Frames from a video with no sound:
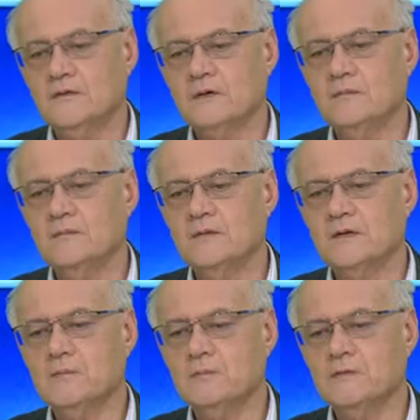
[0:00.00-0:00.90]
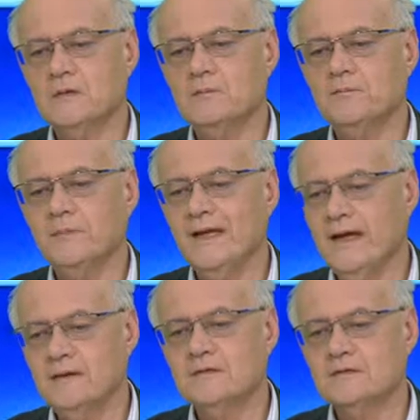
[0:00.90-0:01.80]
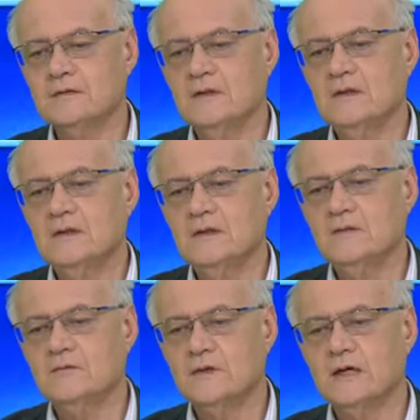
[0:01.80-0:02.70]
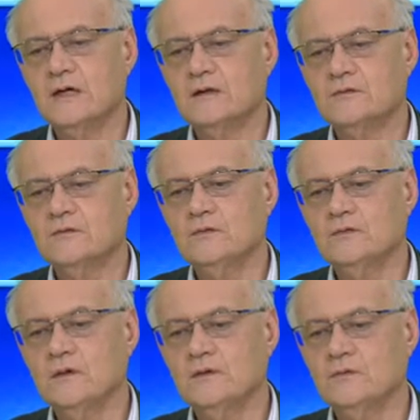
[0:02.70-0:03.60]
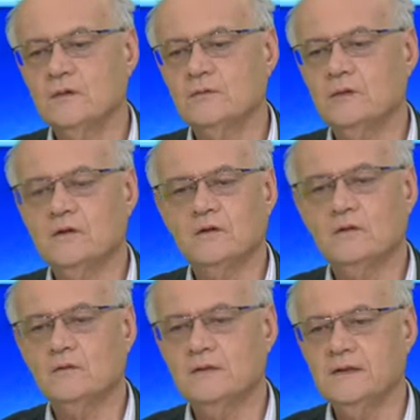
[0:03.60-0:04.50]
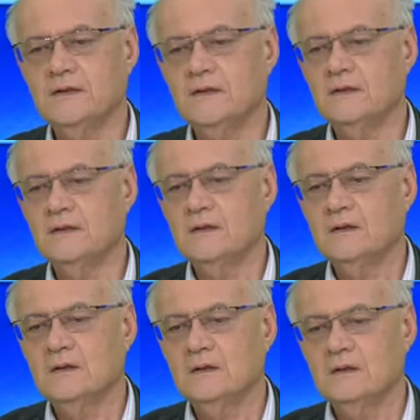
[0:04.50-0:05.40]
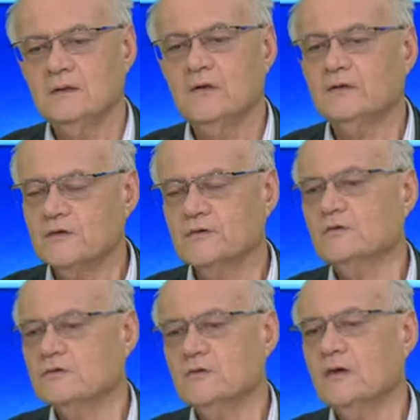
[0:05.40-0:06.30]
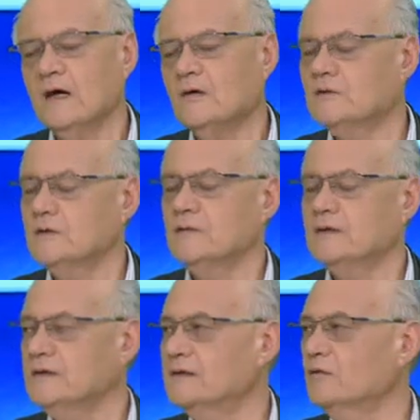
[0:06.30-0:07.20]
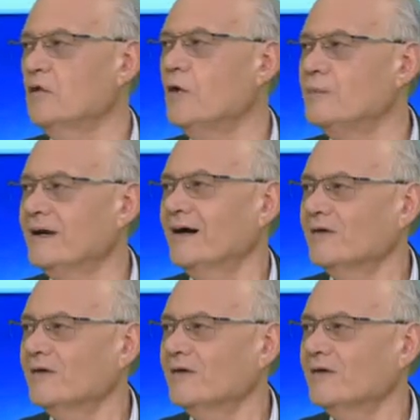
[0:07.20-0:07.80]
some plans in regard to what we call the not the social housing but the economic